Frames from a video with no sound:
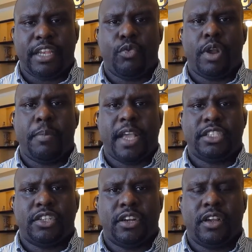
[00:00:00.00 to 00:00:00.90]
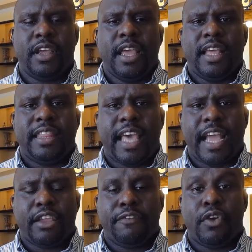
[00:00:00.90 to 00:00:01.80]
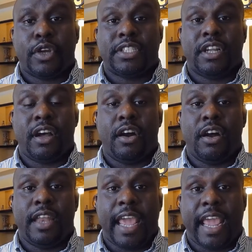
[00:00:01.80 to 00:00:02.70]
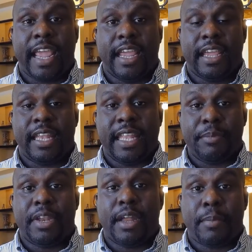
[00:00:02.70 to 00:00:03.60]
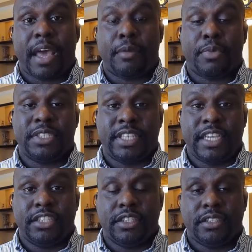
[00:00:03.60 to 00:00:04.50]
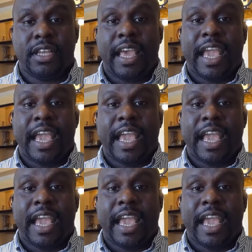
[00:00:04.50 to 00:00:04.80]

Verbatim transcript: You want to make sure that you're focusing on a limited amount of procedures